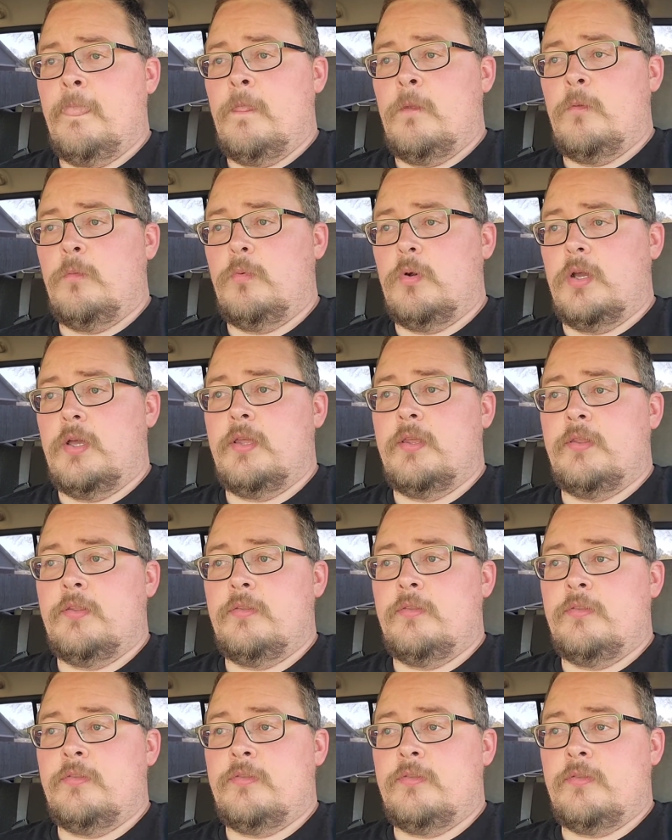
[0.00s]

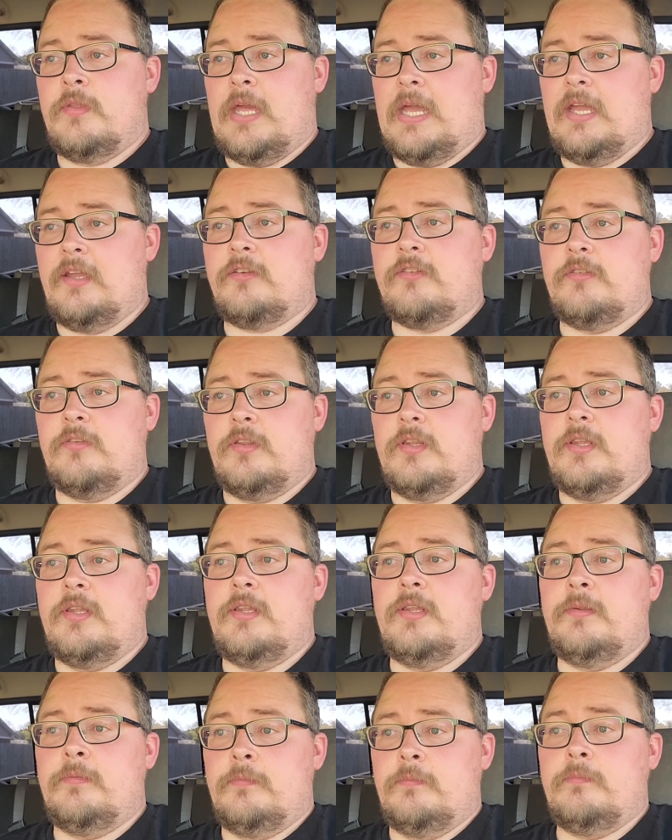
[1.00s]
was
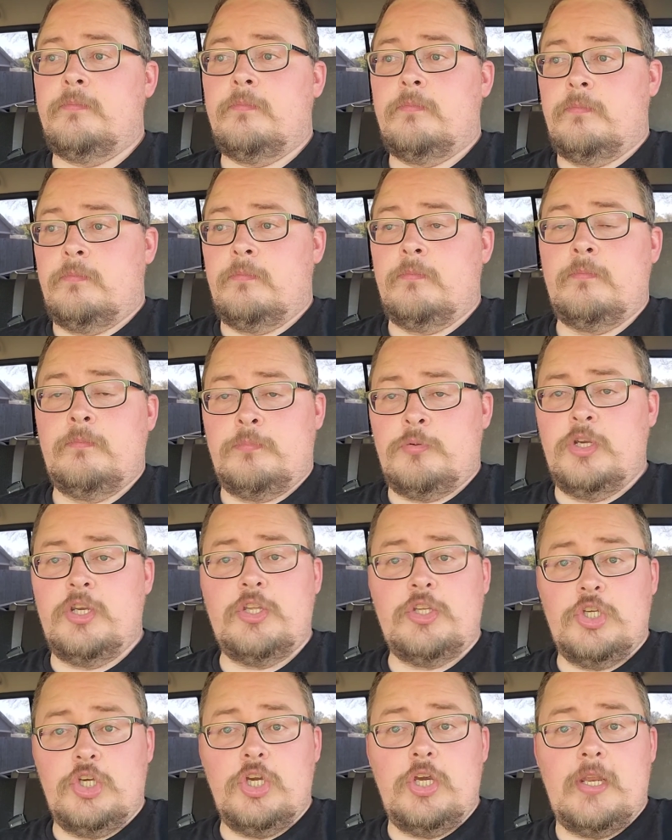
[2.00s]
actually
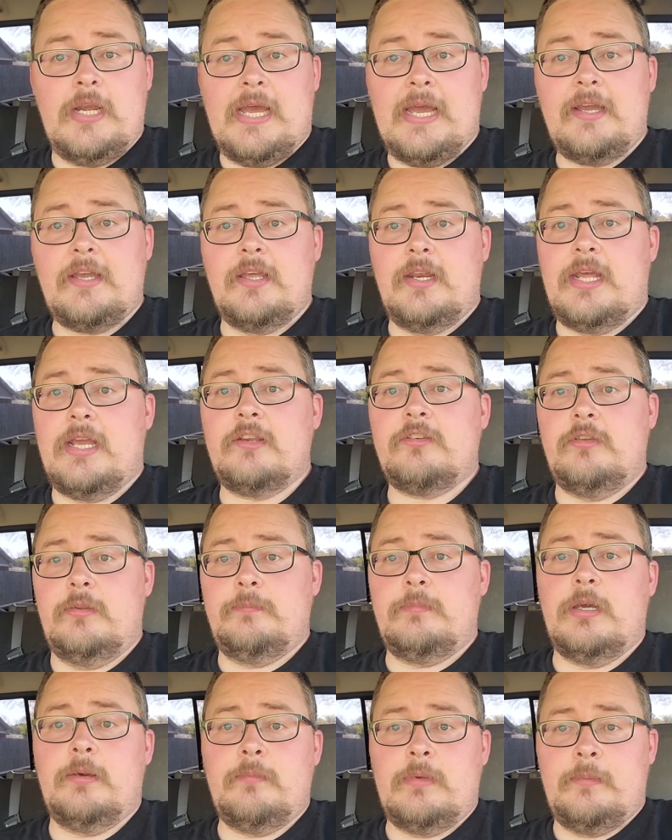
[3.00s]
pretty good. I could actually
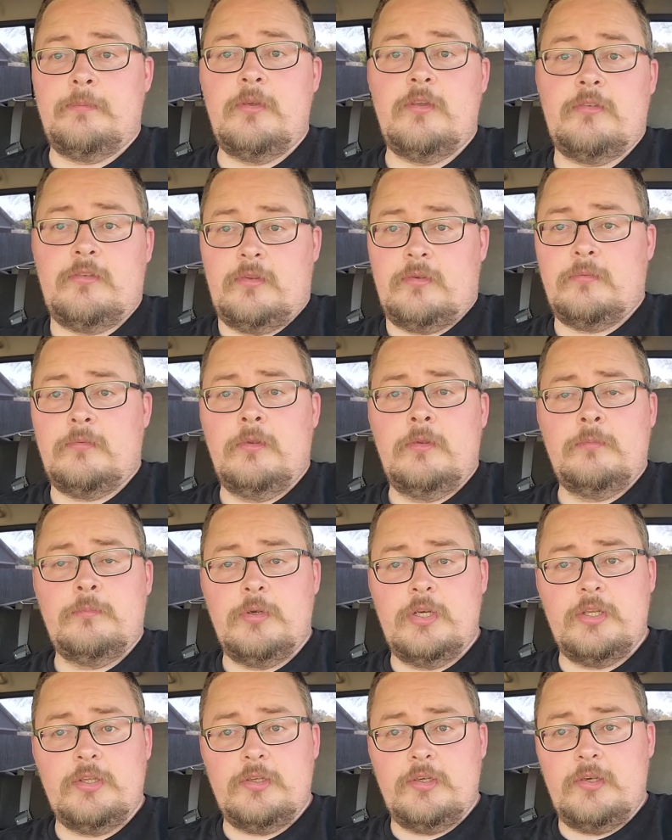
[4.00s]
bump my music
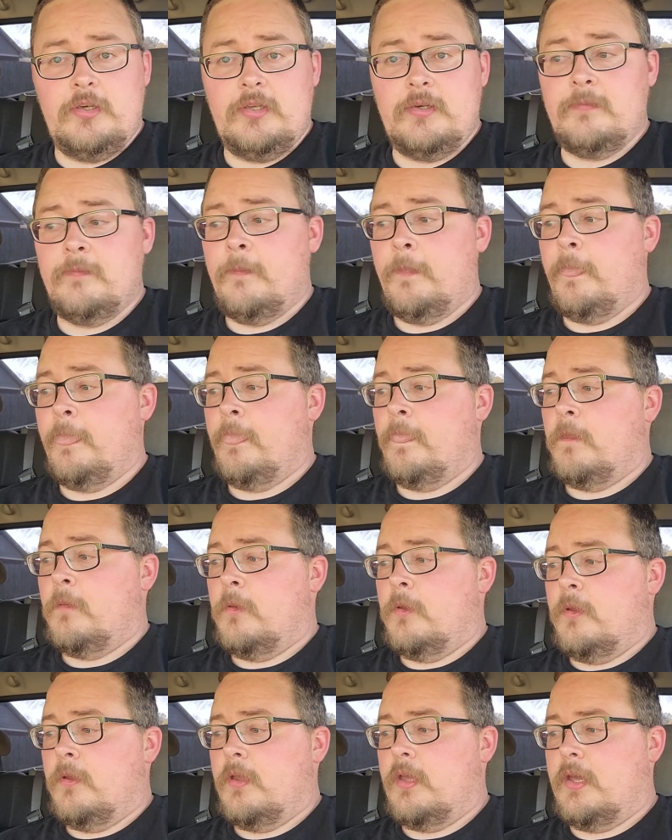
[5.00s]
pretty good.
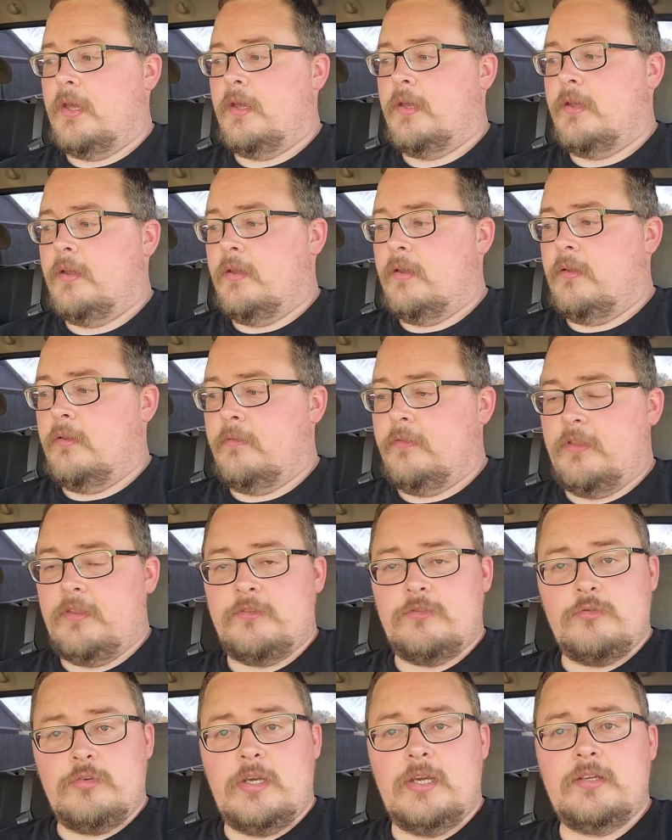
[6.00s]

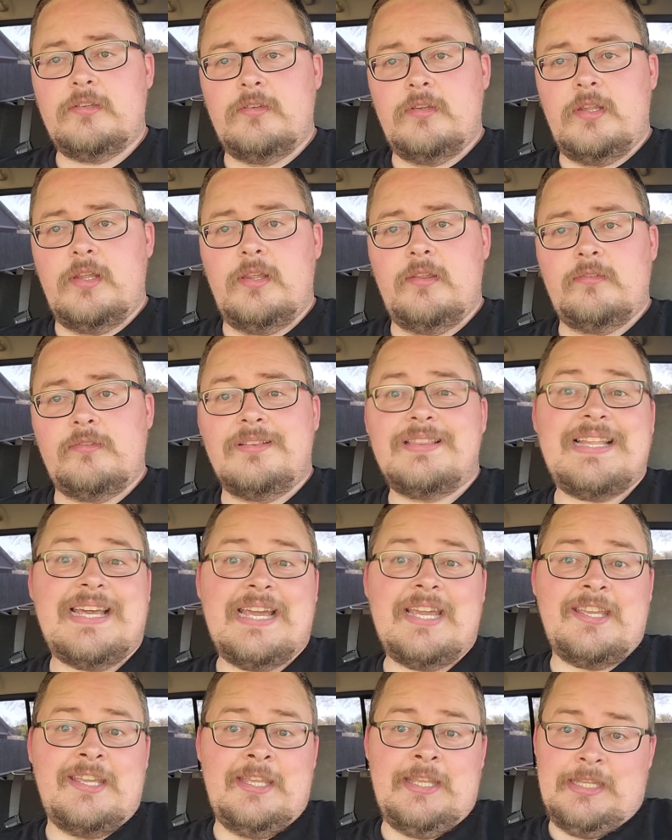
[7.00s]
This truck is
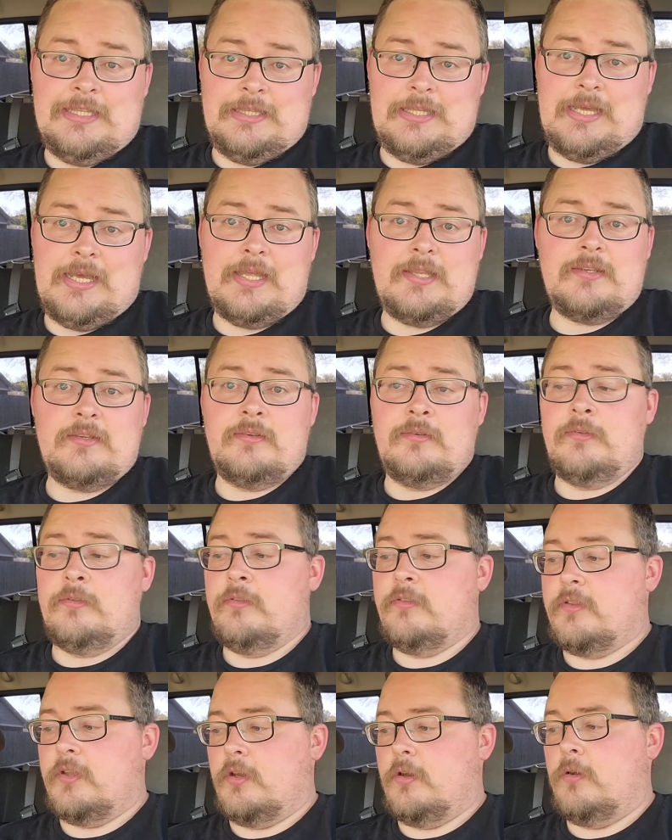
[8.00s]
lacking in that,
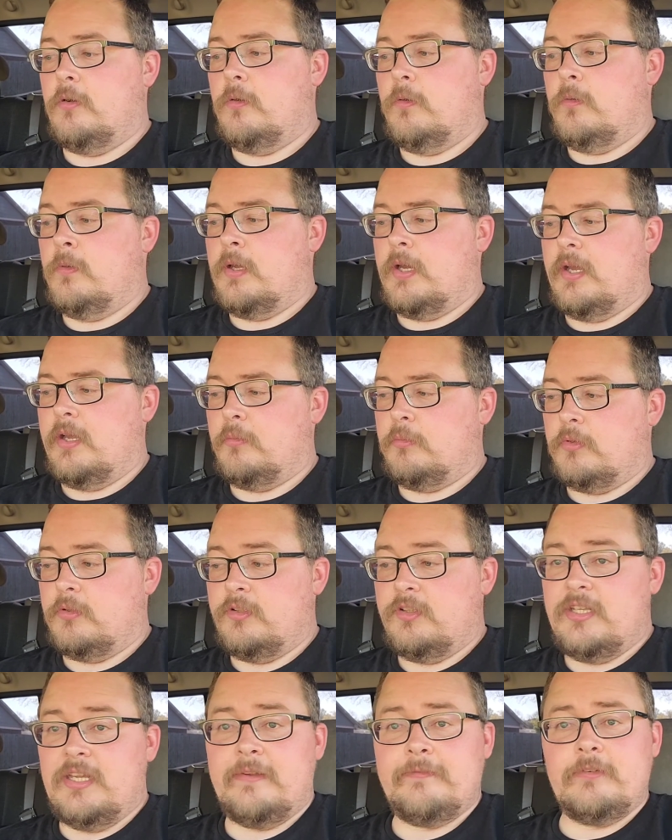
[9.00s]
so I will
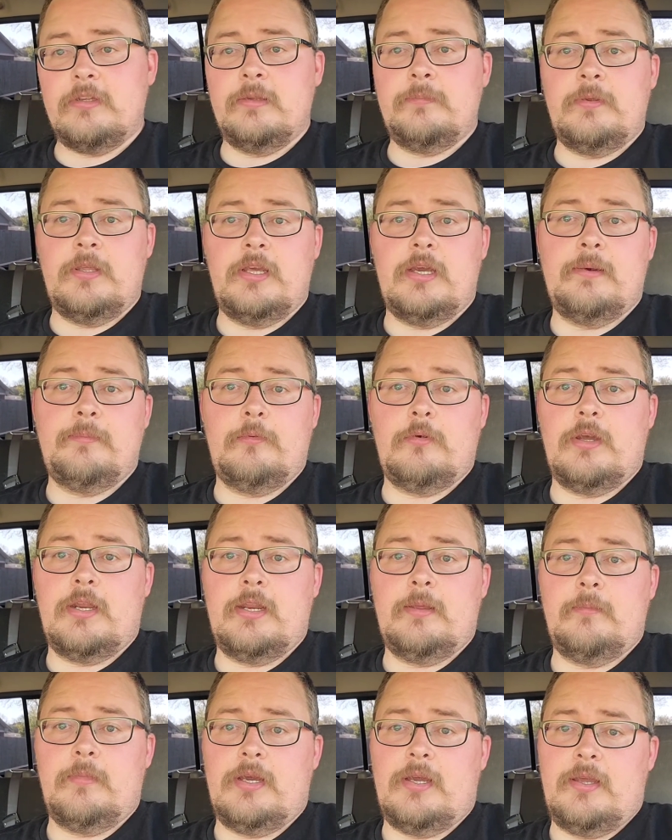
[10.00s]
definitely be
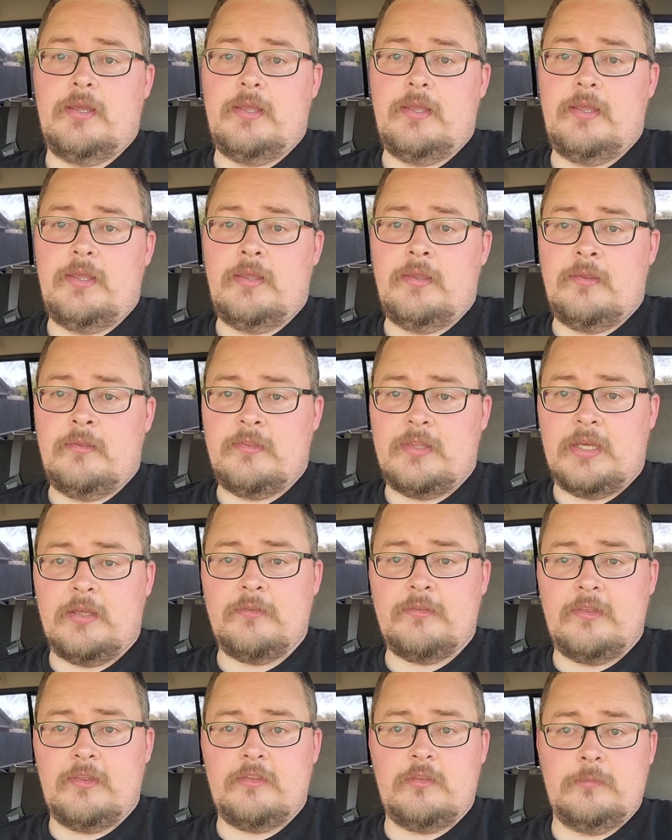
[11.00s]
upgrading my
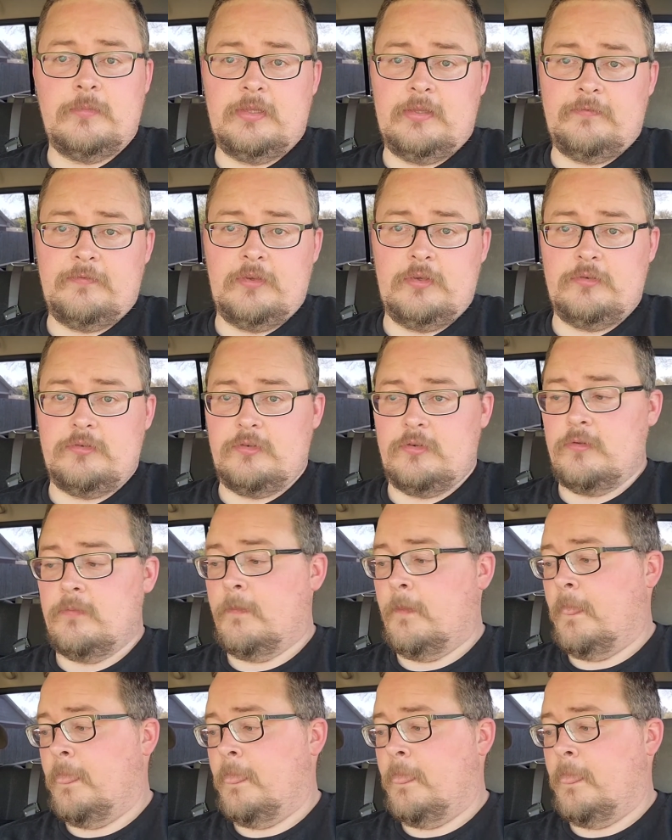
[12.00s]
sound system in the future.